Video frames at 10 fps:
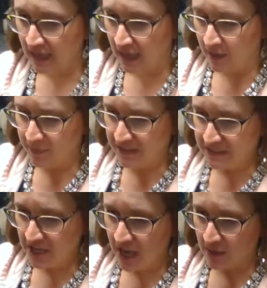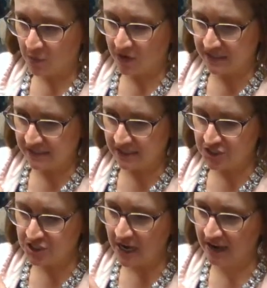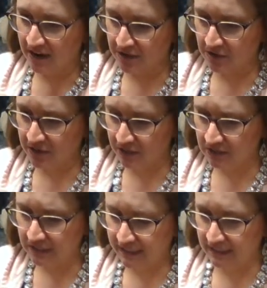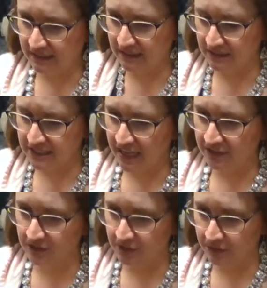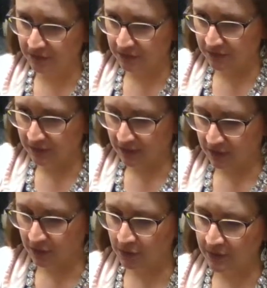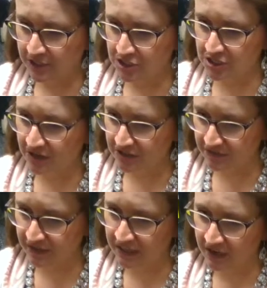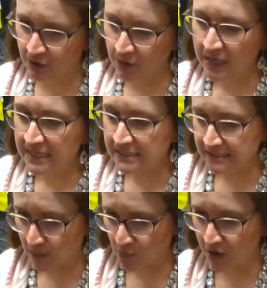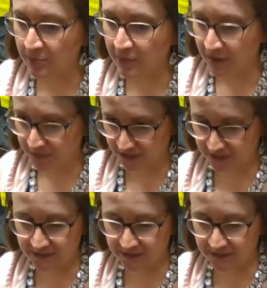Up in the top where it says share, you can click it and it'll tell you who has shared your video somewhere public.